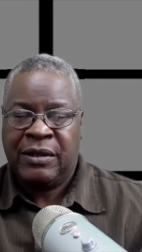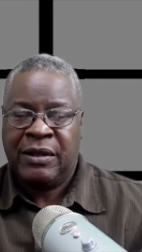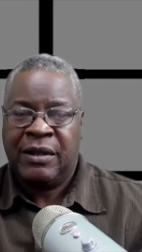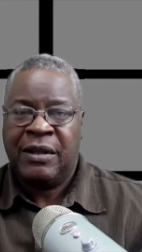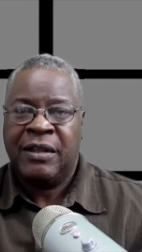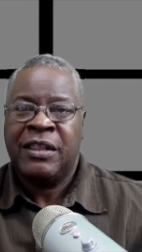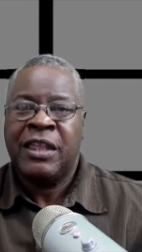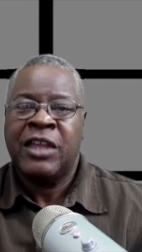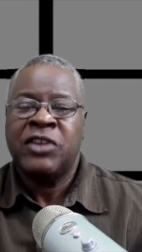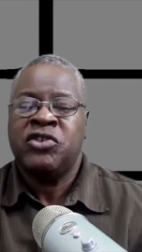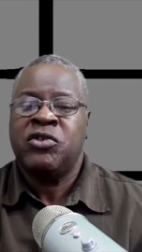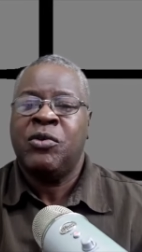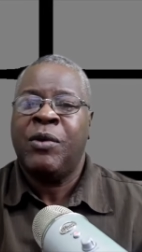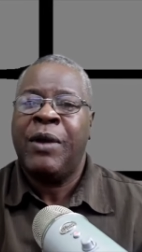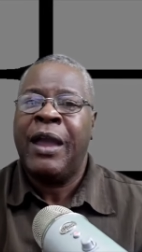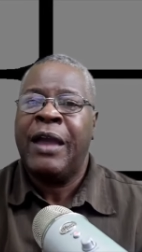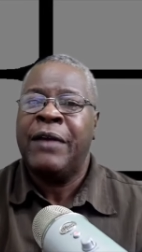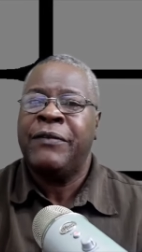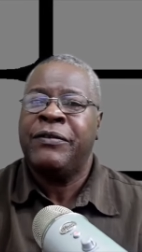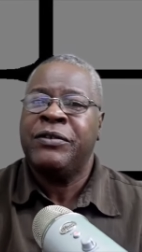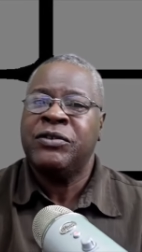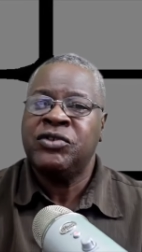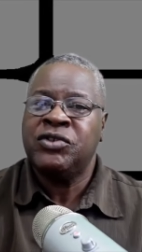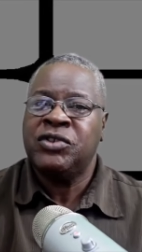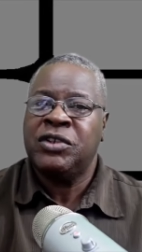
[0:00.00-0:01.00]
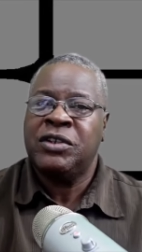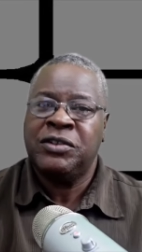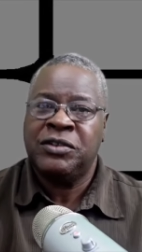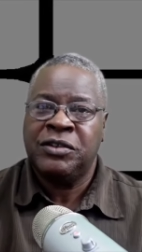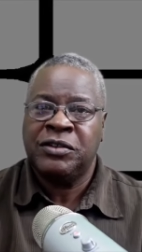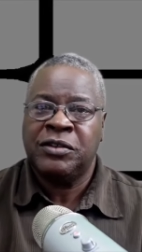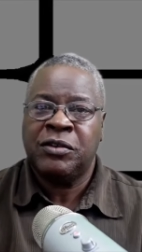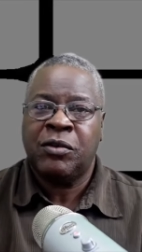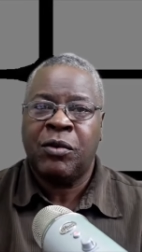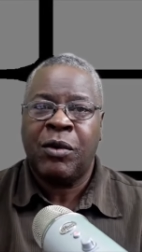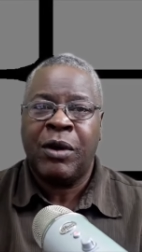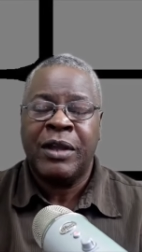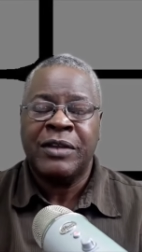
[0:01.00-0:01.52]
that you have in Jesus
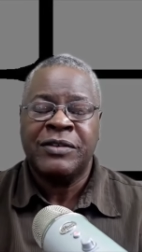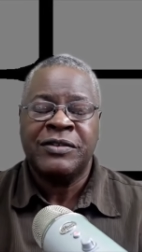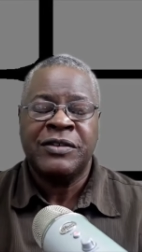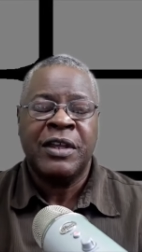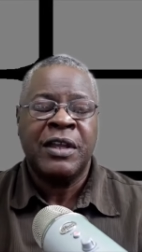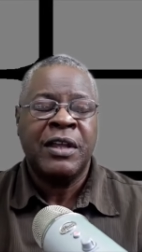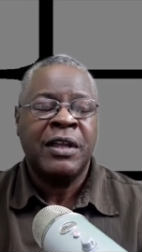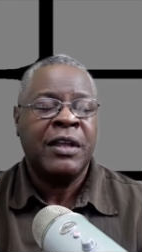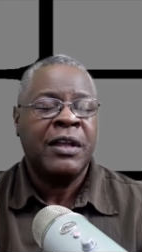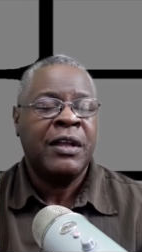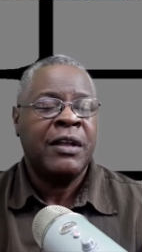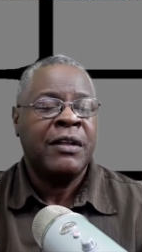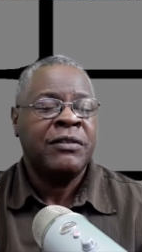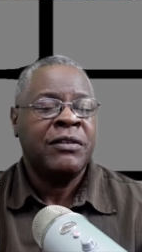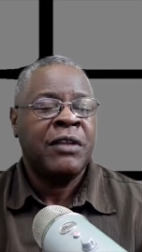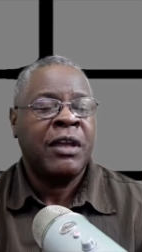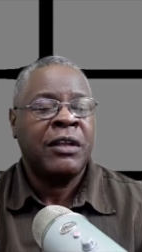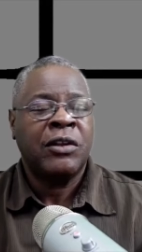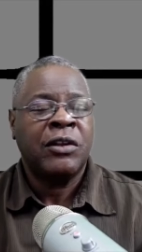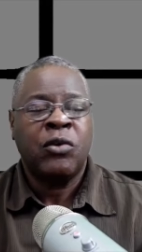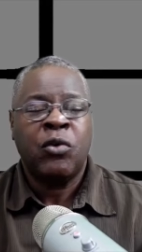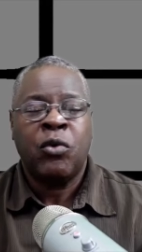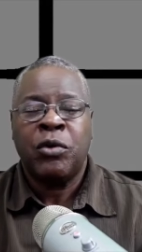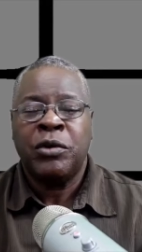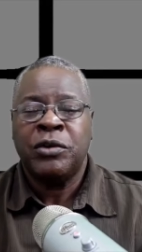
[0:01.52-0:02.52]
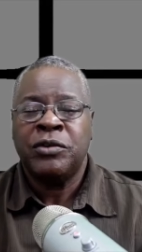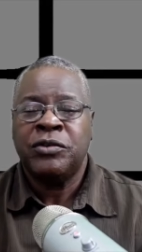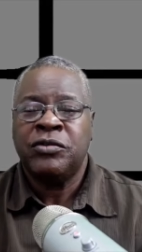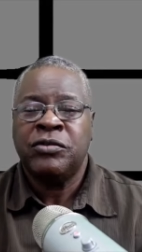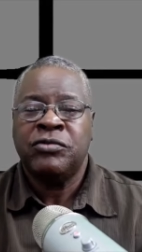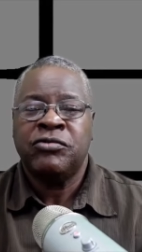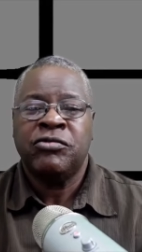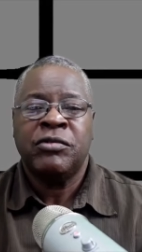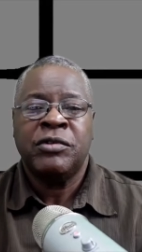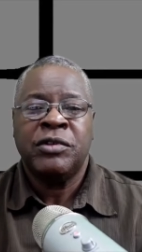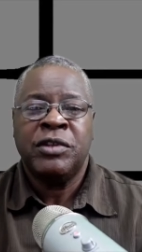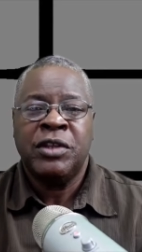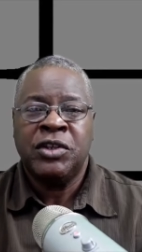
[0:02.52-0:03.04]
Christ, not according to
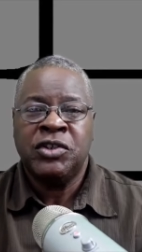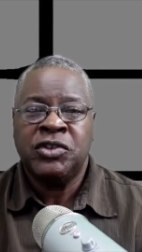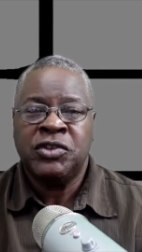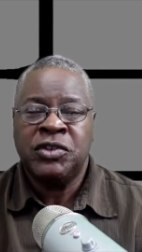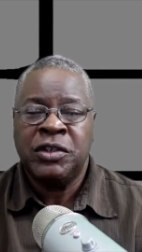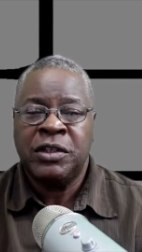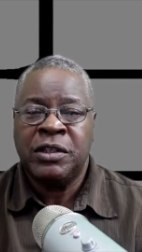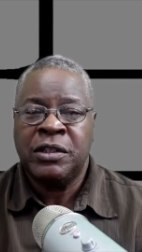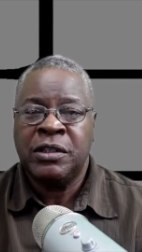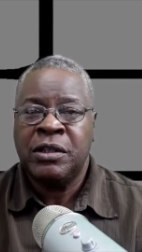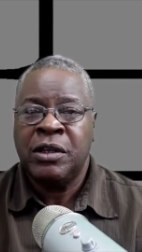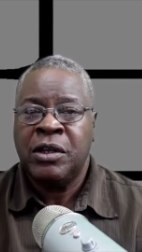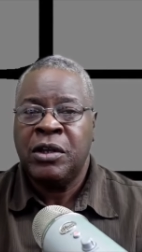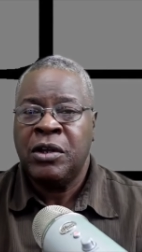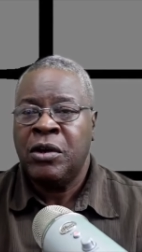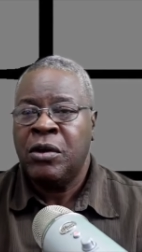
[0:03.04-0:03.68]
tradition